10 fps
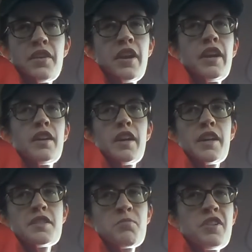okay, I
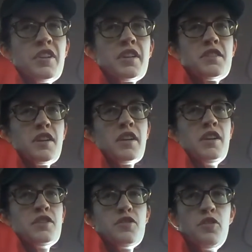guess I'm connecting
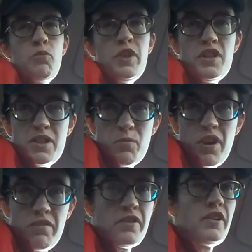to the Wendy's
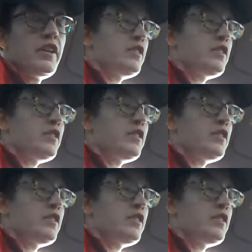Wi-Fi.